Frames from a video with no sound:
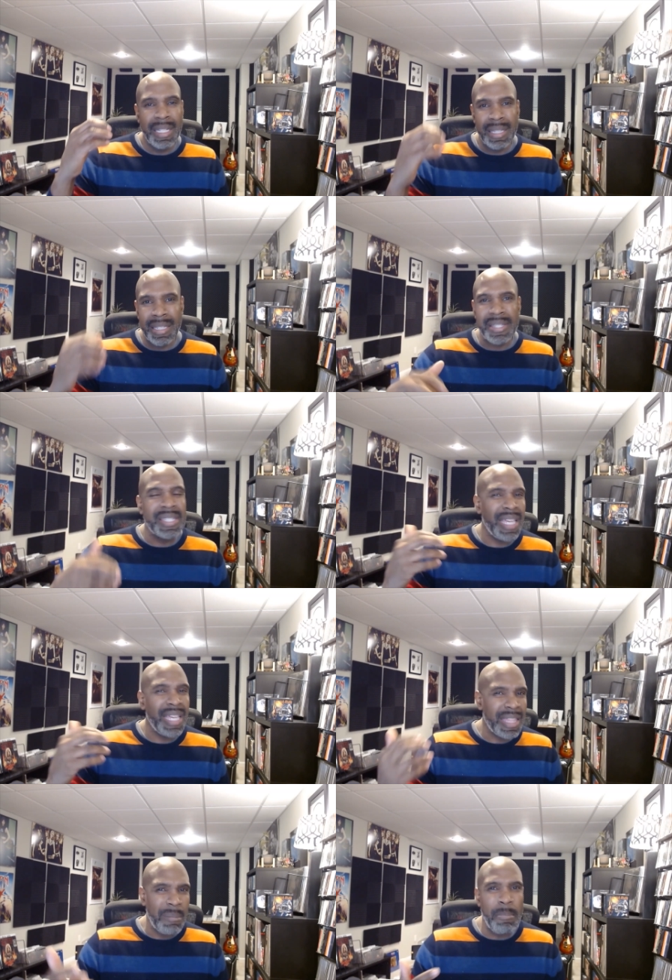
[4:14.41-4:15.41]
the
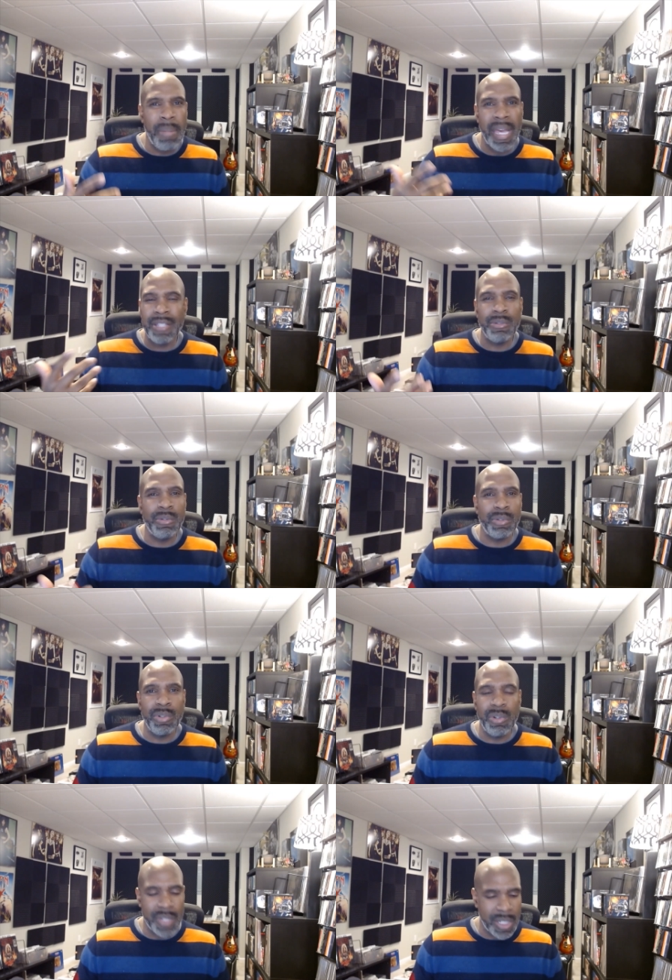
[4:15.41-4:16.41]
synth and bass
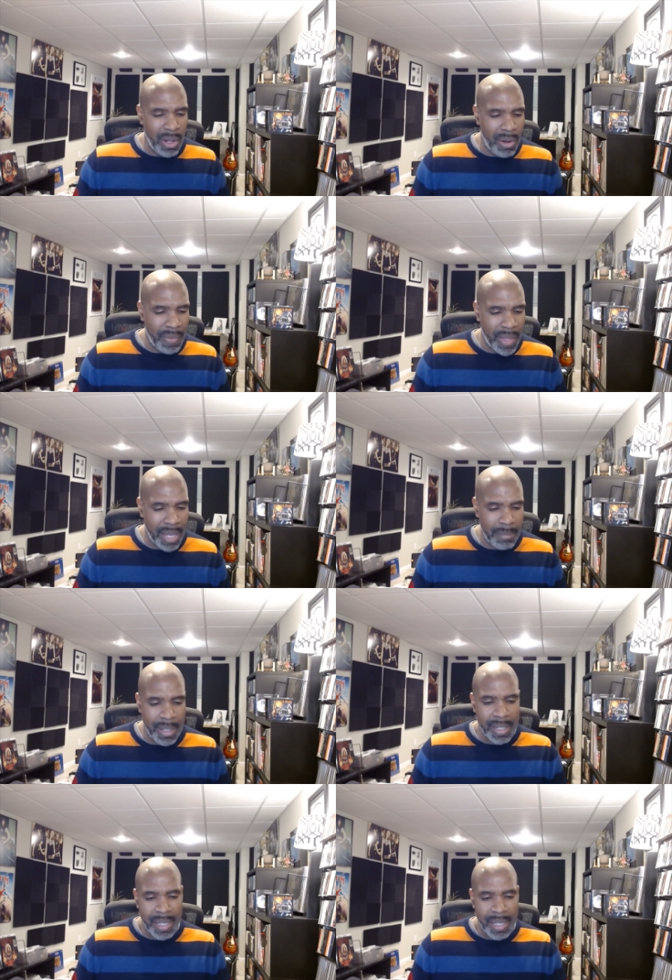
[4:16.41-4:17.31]
grooves and all of that, but